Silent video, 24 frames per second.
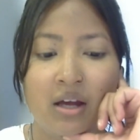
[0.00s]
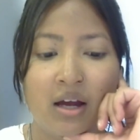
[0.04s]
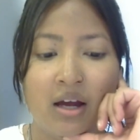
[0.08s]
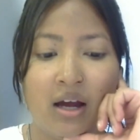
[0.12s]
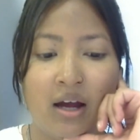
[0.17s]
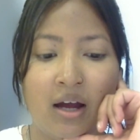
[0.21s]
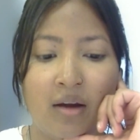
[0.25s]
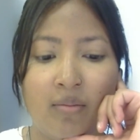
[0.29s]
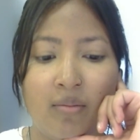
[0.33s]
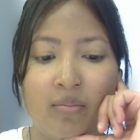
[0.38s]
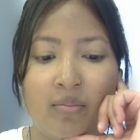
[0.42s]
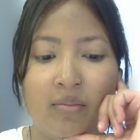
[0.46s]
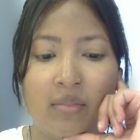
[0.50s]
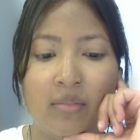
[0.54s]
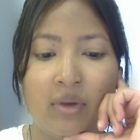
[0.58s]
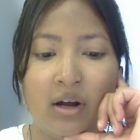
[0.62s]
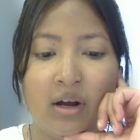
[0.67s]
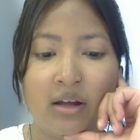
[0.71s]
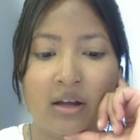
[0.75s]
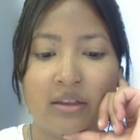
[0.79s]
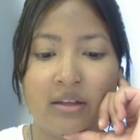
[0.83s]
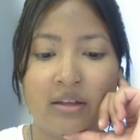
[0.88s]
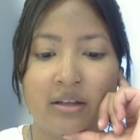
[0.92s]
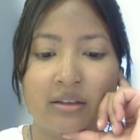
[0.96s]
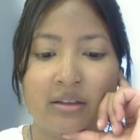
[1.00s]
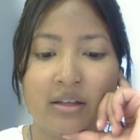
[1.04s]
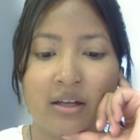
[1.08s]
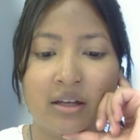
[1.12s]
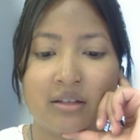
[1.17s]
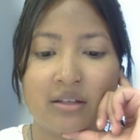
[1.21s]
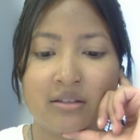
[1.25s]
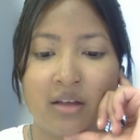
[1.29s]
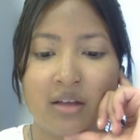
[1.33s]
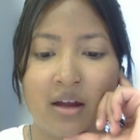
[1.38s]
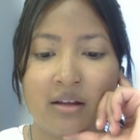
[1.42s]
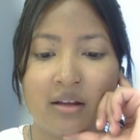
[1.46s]
I think
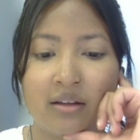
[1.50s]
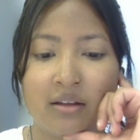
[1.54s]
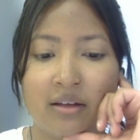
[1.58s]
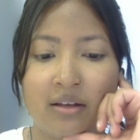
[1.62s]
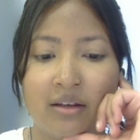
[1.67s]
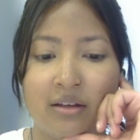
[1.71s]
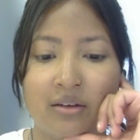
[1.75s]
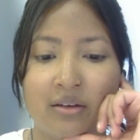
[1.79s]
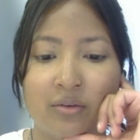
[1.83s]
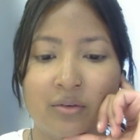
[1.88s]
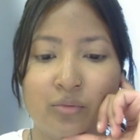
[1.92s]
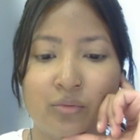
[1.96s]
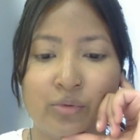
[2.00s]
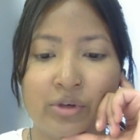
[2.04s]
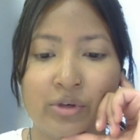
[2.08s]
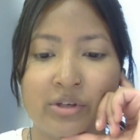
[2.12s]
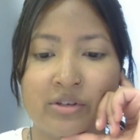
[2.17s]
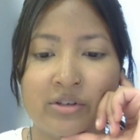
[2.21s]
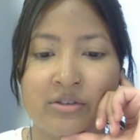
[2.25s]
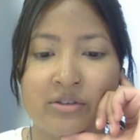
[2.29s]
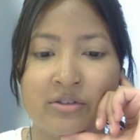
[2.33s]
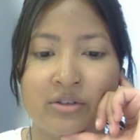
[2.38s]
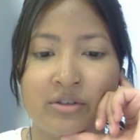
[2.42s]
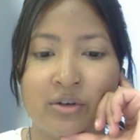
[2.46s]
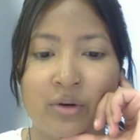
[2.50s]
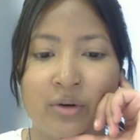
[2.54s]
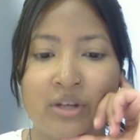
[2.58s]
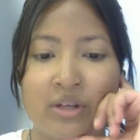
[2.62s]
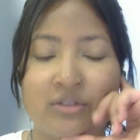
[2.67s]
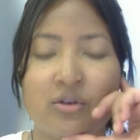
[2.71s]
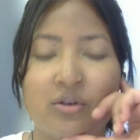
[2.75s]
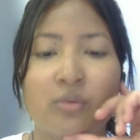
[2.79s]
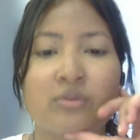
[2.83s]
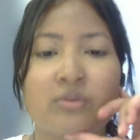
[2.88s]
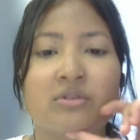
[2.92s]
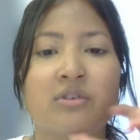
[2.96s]
that Thailand was,
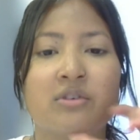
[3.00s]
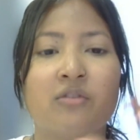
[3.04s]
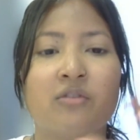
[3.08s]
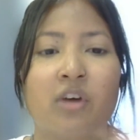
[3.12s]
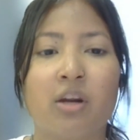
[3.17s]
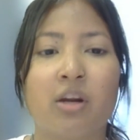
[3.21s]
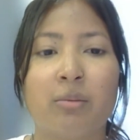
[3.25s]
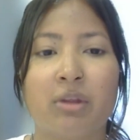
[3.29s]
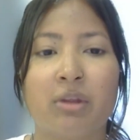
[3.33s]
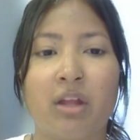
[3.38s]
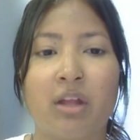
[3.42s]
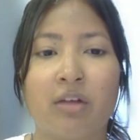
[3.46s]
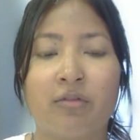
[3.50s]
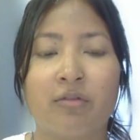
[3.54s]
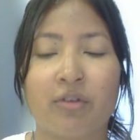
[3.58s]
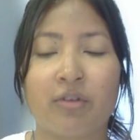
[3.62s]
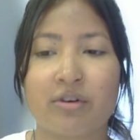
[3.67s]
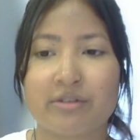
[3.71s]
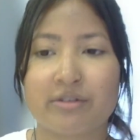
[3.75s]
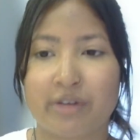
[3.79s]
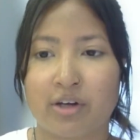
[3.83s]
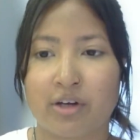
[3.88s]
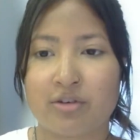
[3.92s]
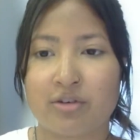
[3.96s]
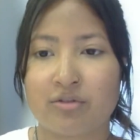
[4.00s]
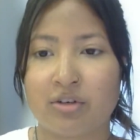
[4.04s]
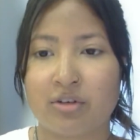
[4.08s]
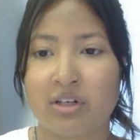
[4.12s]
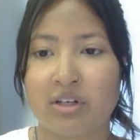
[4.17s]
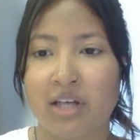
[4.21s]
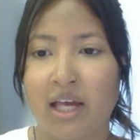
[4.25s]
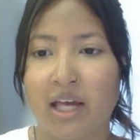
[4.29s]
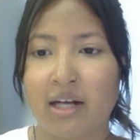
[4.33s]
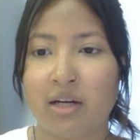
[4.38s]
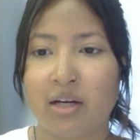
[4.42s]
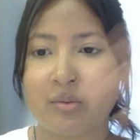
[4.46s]
it's always, you've got to be that first country.
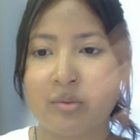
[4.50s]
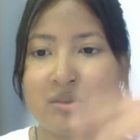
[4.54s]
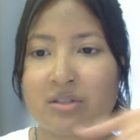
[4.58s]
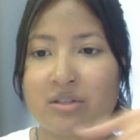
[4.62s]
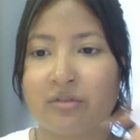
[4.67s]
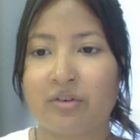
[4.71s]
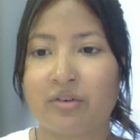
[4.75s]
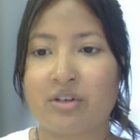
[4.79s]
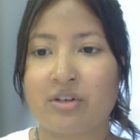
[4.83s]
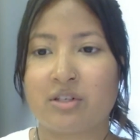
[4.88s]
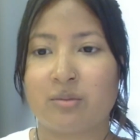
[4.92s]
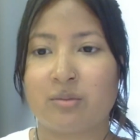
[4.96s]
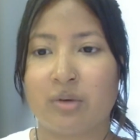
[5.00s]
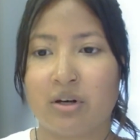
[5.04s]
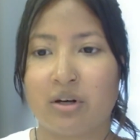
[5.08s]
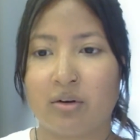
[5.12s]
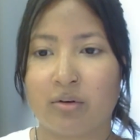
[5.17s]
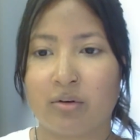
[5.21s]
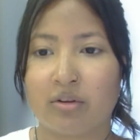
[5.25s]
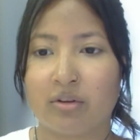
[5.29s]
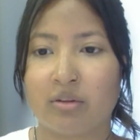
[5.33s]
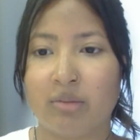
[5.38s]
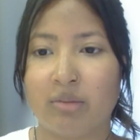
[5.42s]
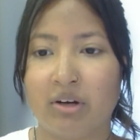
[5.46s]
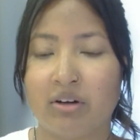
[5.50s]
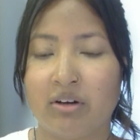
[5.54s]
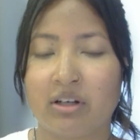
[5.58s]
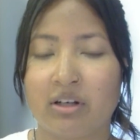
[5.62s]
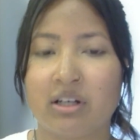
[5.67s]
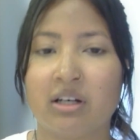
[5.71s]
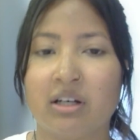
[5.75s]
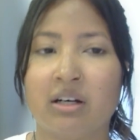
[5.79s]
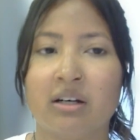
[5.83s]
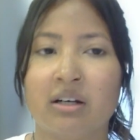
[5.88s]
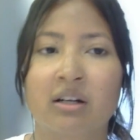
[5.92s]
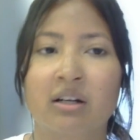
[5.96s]
Canada was the first one in North
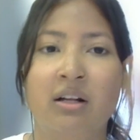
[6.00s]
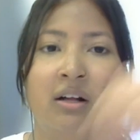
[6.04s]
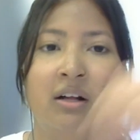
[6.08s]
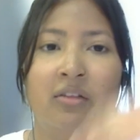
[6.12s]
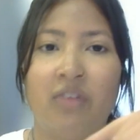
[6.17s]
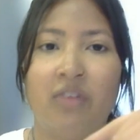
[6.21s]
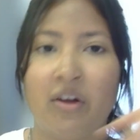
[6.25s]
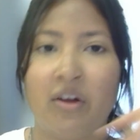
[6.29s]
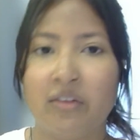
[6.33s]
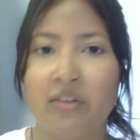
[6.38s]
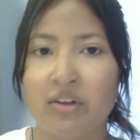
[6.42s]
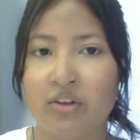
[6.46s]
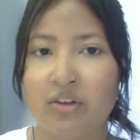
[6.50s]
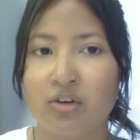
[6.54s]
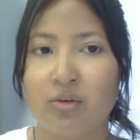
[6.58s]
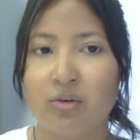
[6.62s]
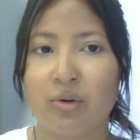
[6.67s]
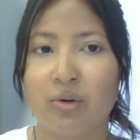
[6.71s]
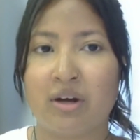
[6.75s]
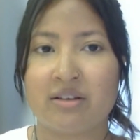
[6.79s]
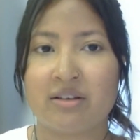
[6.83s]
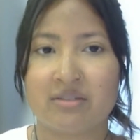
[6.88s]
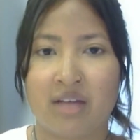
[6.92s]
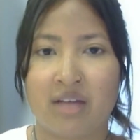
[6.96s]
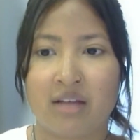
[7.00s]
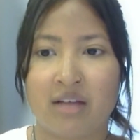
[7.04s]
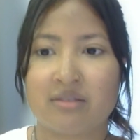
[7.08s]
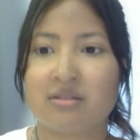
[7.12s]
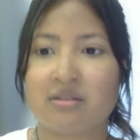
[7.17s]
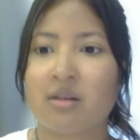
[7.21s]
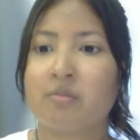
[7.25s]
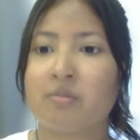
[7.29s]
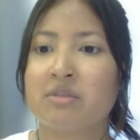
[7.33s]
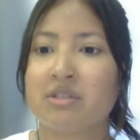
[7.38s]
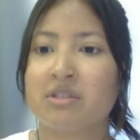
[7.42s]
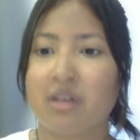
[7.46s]
America. Then the US had
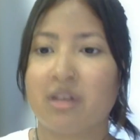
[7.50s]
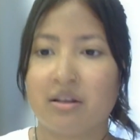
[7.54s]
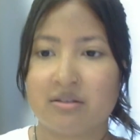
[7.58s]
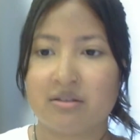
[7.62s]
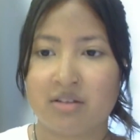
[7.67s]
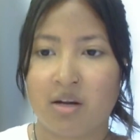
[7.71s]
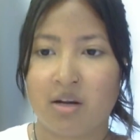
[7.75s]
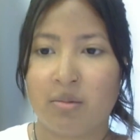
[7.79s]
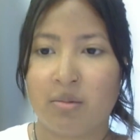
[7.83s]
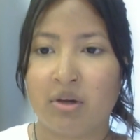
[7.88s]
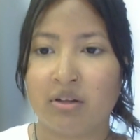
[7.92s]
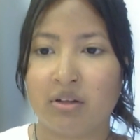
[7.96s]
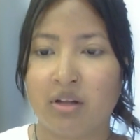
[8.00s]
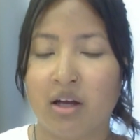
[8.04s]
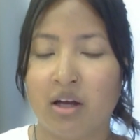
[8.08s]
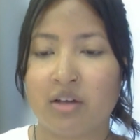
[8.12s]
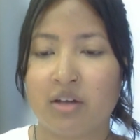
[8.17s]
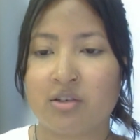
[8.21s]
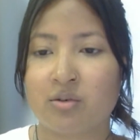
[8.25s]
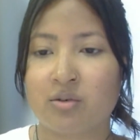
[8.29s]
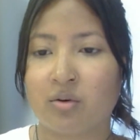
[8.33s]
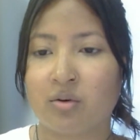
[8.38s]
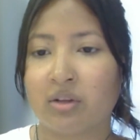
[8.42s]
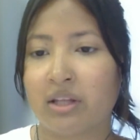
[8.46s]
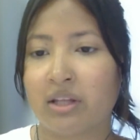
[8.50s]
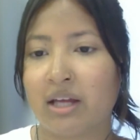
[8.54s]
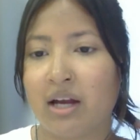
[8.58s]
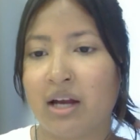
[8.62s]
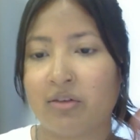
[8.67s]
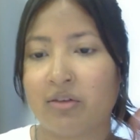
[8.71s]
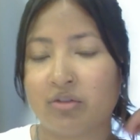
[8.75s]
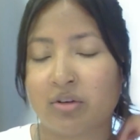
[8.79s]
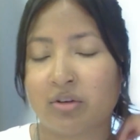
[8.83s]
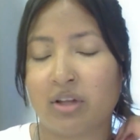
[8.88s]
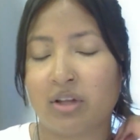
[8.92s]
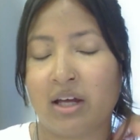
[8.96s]
some states come online shortly
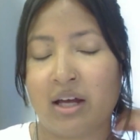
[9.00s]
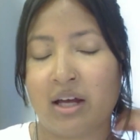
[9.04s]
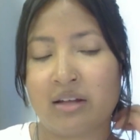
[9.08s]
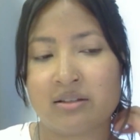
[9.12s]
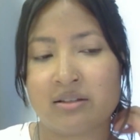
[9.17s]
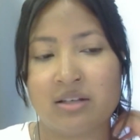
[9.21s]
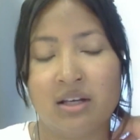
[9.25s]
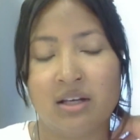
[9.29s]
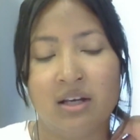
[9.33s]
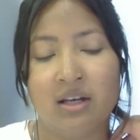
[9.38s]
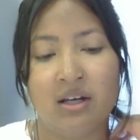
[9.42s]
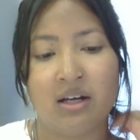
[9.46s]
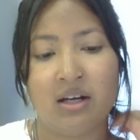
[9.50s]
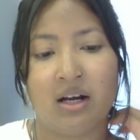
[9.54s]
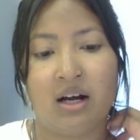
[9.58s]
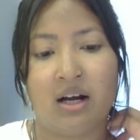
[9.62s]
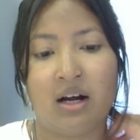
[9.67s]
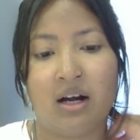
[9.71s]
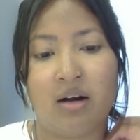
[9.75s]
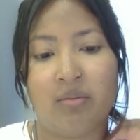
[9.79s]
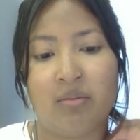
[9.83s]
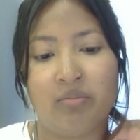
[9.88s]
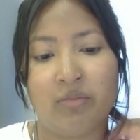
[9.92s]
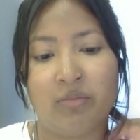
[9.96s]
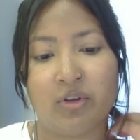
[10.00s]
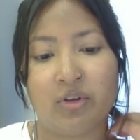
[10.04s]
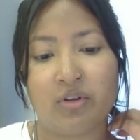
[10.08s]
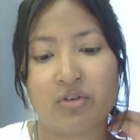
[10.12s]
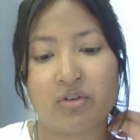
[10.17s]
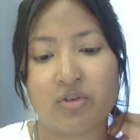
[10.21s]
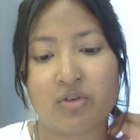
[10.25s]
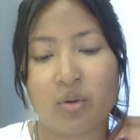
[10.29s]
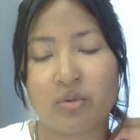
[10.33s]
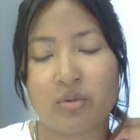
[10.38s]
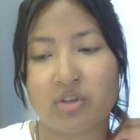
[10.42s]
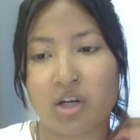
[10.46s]
after that.
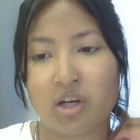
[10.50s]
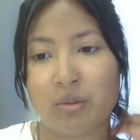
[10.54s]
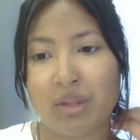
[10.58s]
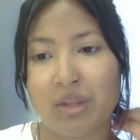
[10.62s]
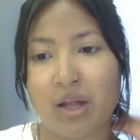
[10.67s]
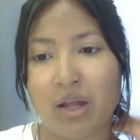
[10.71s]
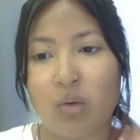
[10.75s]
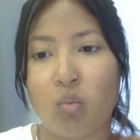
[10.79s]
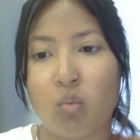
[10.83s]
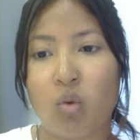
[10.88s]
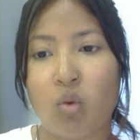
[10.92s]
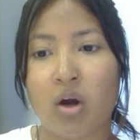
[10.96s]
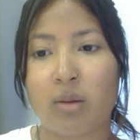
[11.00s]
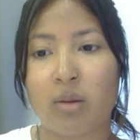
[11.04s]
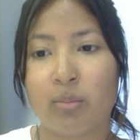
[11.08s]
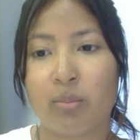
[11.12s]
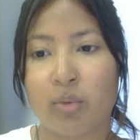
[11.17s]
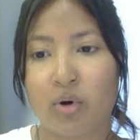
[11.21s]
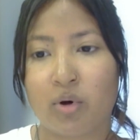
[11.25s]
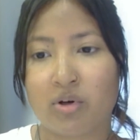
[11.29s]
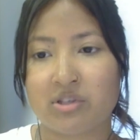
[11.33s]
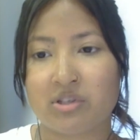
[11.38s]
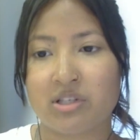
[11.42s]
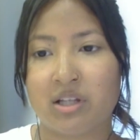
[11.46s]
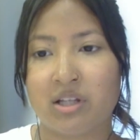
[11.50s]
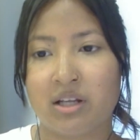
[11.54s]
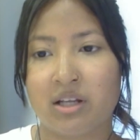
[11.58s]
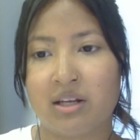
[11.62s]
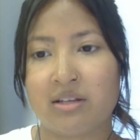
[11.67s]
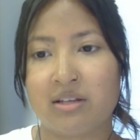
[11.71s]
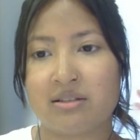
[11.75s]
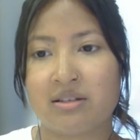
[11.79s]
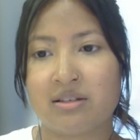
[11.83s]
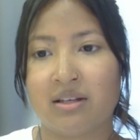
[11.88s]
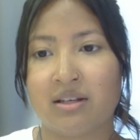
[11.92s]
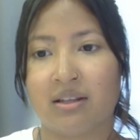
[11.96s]
There's always got to be that one person that
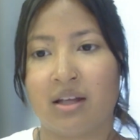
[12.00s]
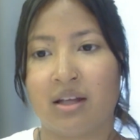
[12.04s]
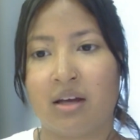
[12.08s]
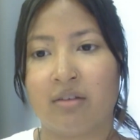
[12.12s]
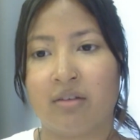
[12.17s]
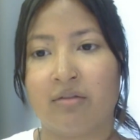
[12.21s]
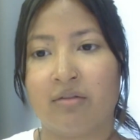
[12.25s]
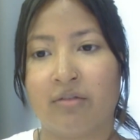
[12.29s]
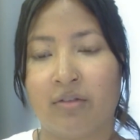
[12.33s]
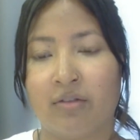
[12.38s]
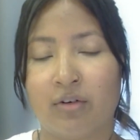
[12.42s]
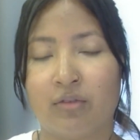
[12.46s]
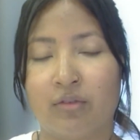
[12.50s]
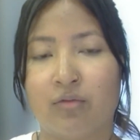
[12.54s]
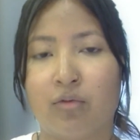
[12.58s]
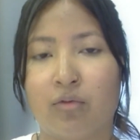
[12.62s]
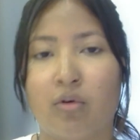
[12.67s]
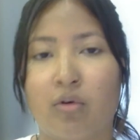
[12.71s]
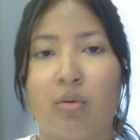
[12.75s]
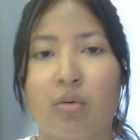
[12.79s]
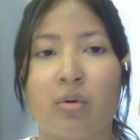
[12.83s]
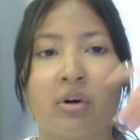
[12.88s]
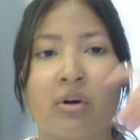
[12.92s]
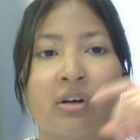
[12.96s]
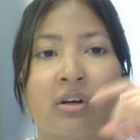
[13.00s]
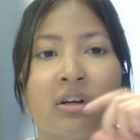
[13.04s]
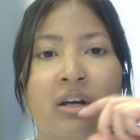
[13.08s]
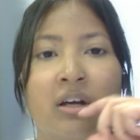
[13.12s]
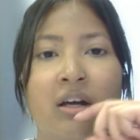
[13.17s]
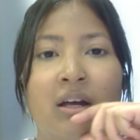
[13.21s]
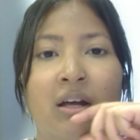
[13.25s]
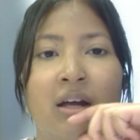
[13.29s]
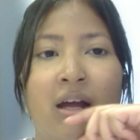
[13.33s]
needs to take that foot forward.